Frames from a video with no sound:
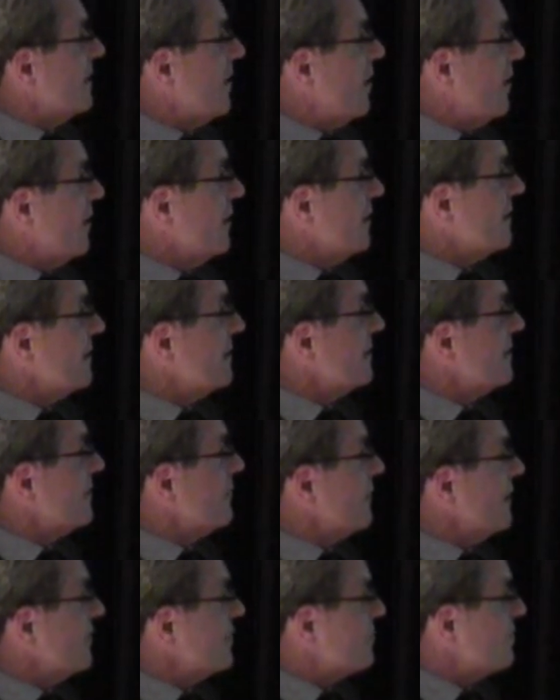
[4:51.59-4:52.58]
Art,
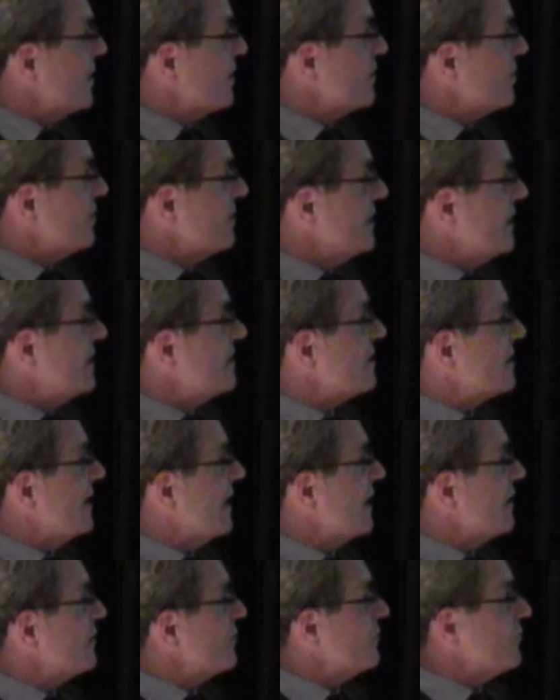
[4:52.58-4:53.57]
we have special needs
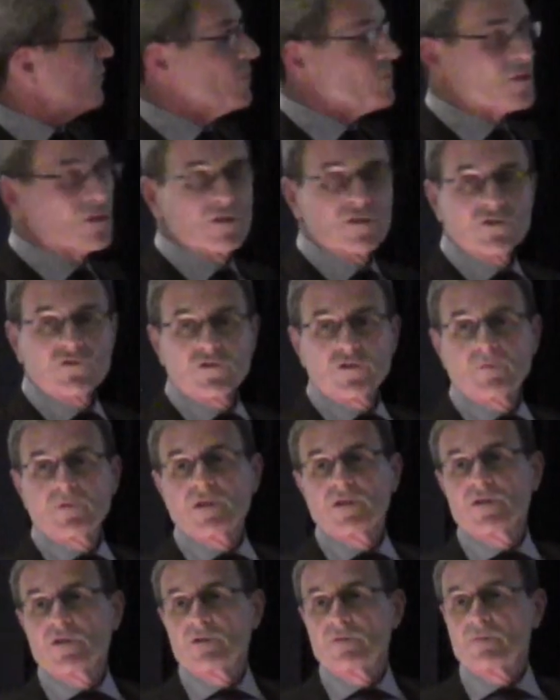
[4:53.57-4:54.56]
classrooms
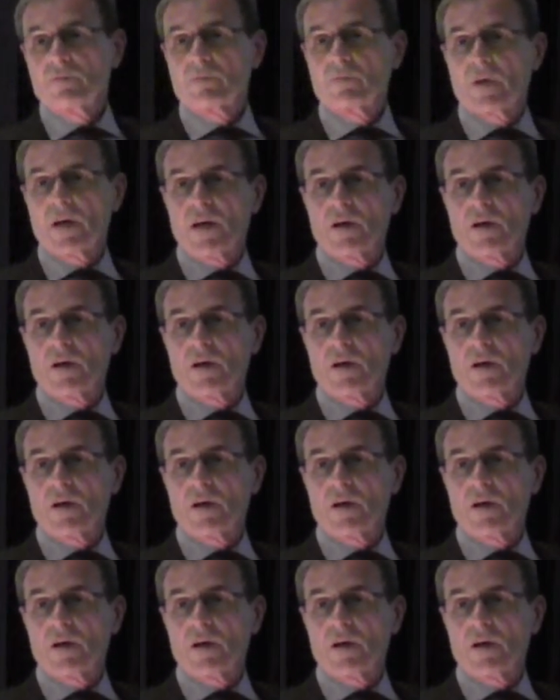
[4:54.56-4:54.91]
distributed